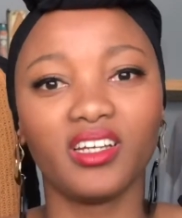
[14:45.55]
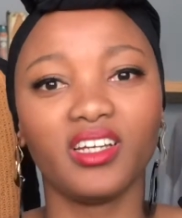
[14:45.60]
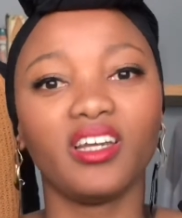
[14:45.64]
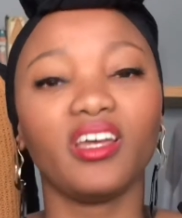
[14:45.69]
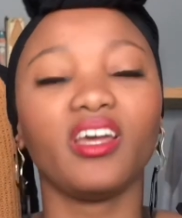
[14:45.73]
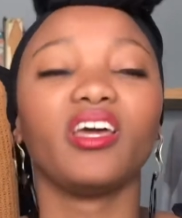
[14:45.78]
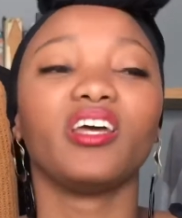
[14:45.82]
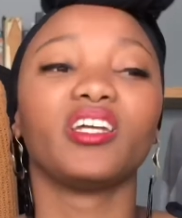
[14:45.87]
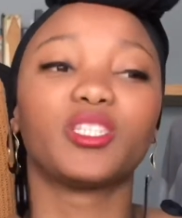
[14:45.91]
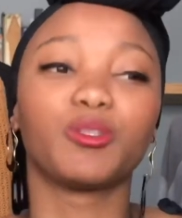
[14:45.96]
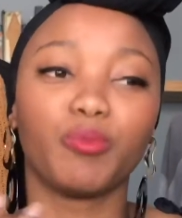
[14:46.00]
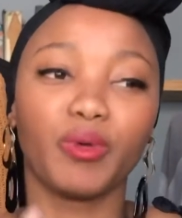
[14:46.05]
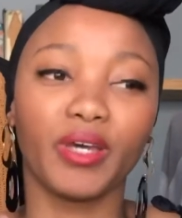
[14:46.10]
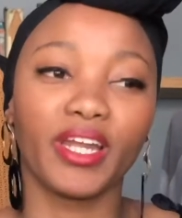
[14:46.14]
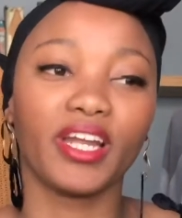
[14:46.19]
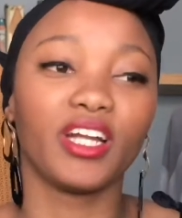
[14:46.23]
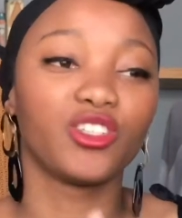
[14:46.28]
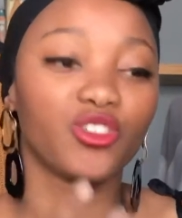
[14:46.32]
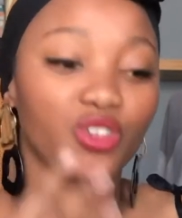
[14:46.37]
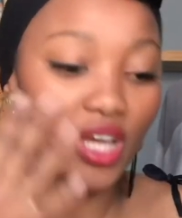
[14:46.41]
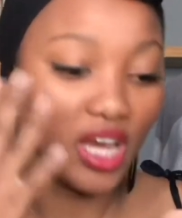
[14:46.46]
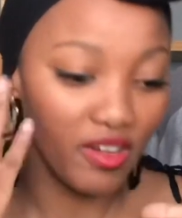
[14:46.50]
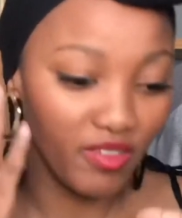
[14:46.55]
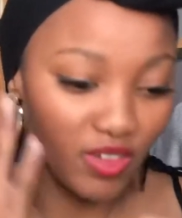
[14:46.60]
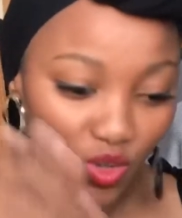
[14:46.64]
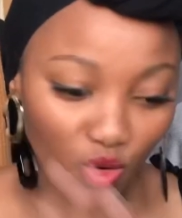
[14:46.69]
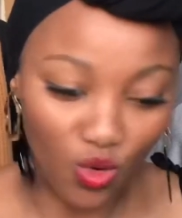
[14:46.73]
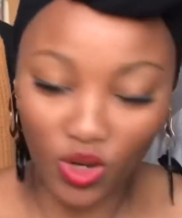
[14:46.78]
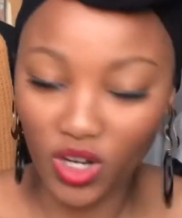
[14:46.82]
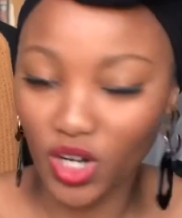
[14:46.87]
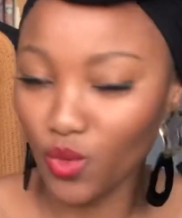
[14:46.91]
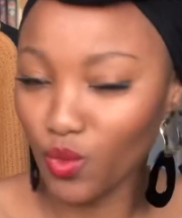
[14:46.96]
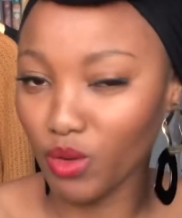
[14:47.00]
It's better to have it all
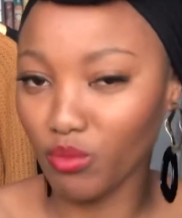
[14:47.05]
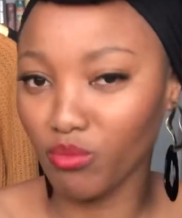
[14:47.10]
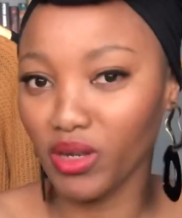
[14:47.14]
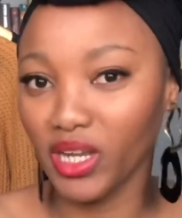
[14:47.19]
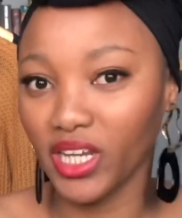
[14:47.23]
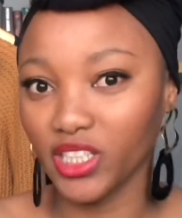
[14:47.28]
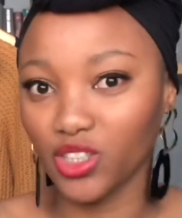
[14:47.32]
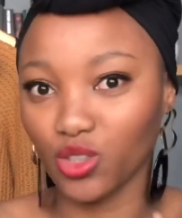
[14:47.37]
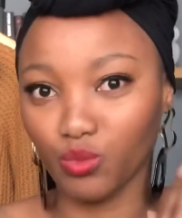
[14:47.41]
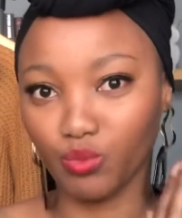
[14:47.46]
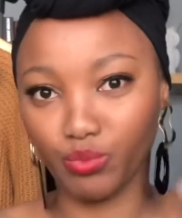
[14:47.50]
in one place.